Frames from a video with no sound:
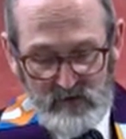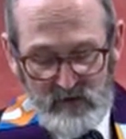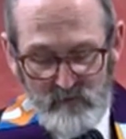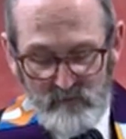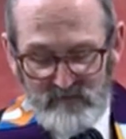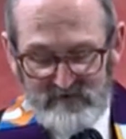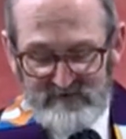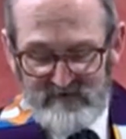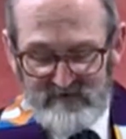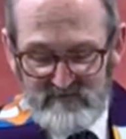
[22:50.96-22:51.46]

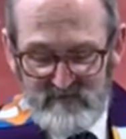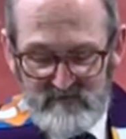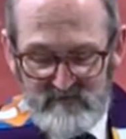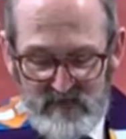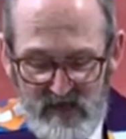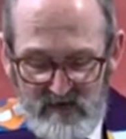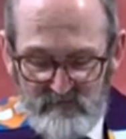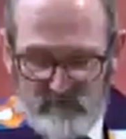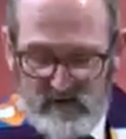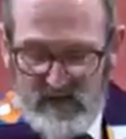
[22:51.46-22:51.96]
But doesn't
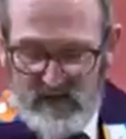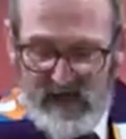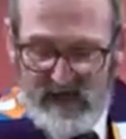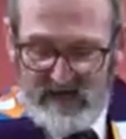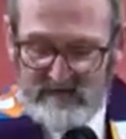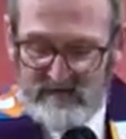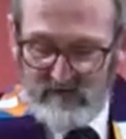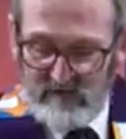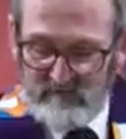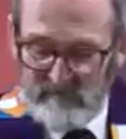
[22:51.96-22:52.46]
every
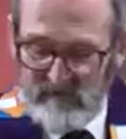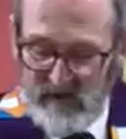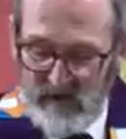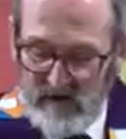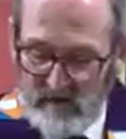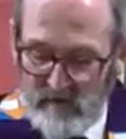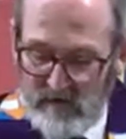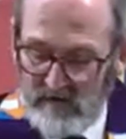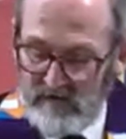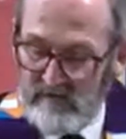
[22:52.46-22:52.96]
act of
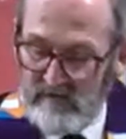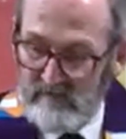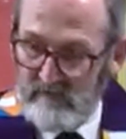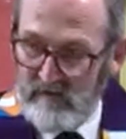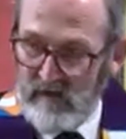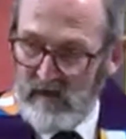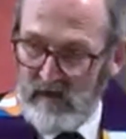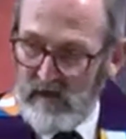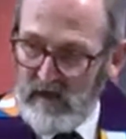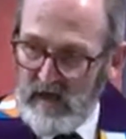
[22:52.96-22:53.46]
caring,
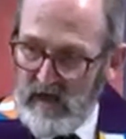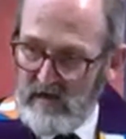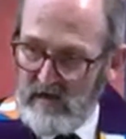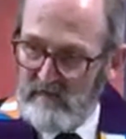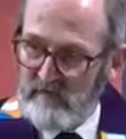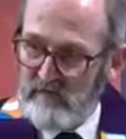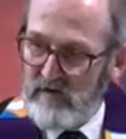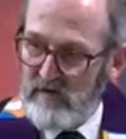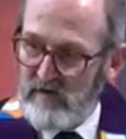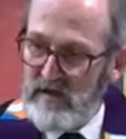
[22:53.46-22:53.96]

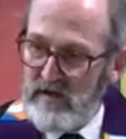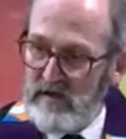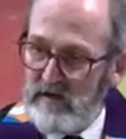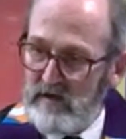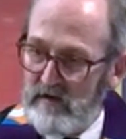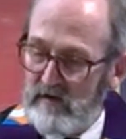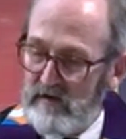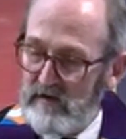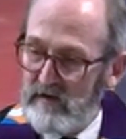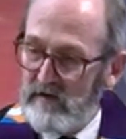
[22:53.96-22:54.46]
every
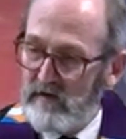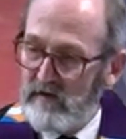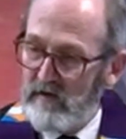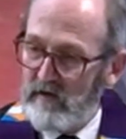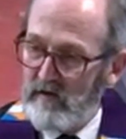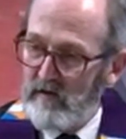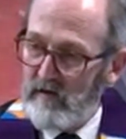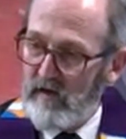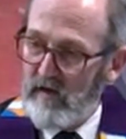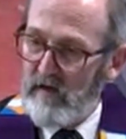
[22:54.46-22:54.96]

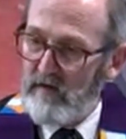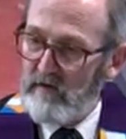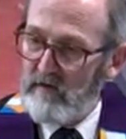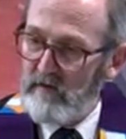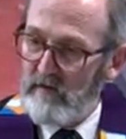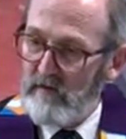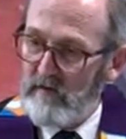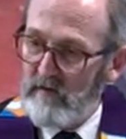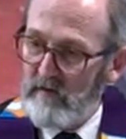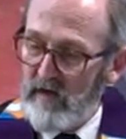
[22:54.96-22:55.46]

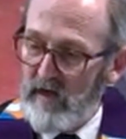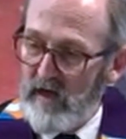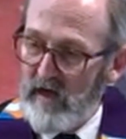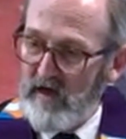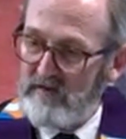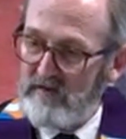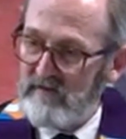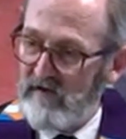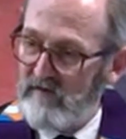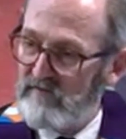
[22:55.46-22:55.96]

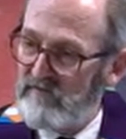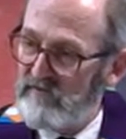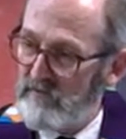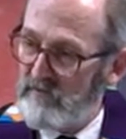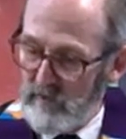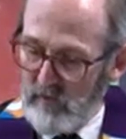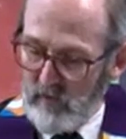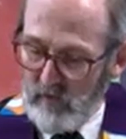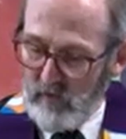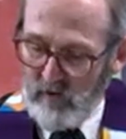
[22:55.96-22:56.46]
act of
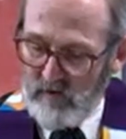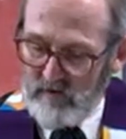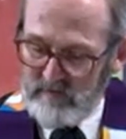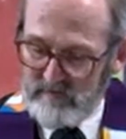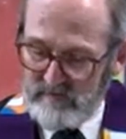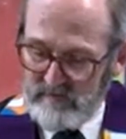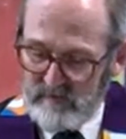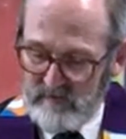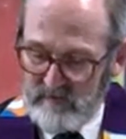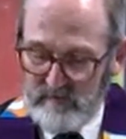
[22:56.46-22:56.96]

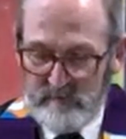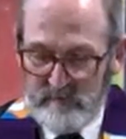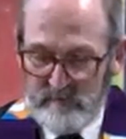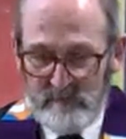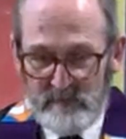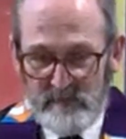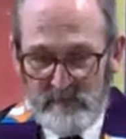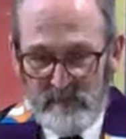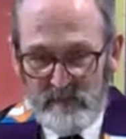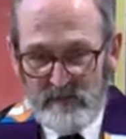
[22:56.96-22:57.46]
support
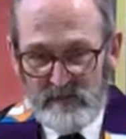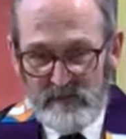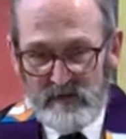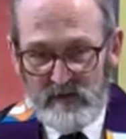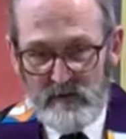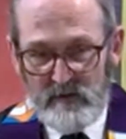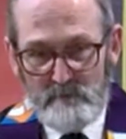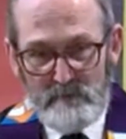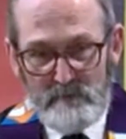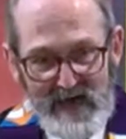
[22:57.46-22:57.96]

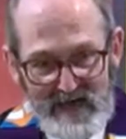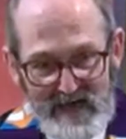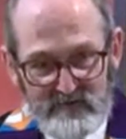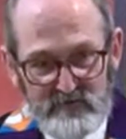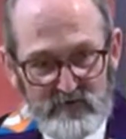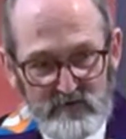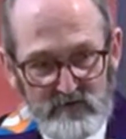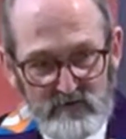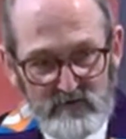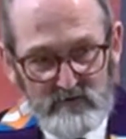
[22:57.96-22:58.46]

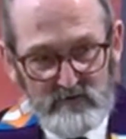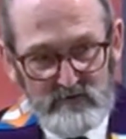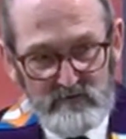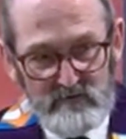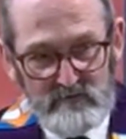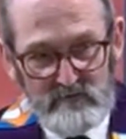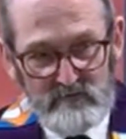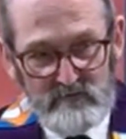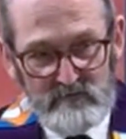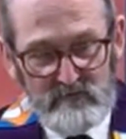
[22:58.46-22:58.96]
matter?
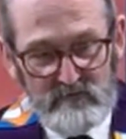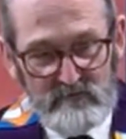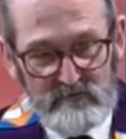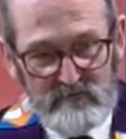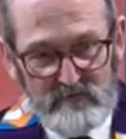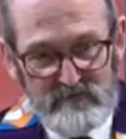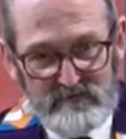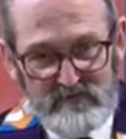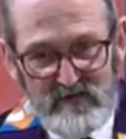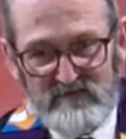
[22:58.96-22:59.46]

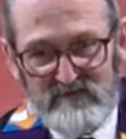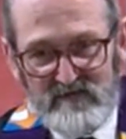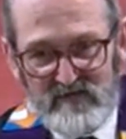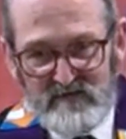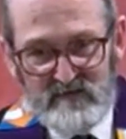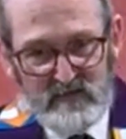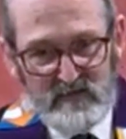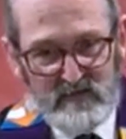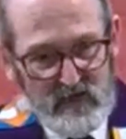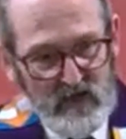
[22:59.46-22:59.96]

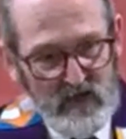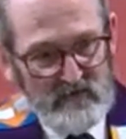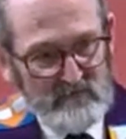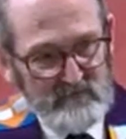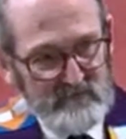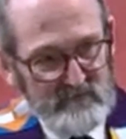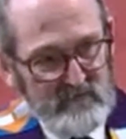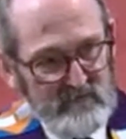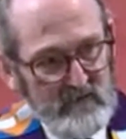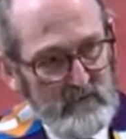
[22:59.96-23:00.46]
Doesn't
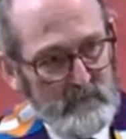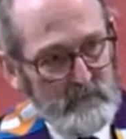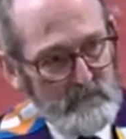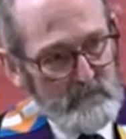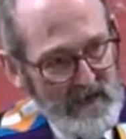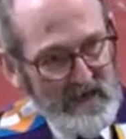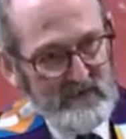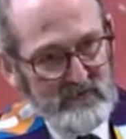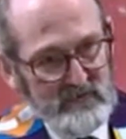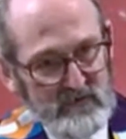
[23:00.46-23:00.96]
love
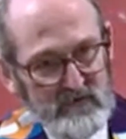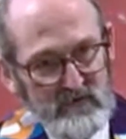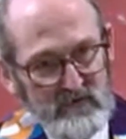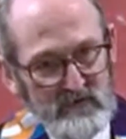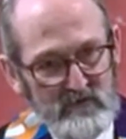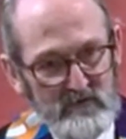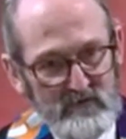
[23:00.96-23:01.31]
matter?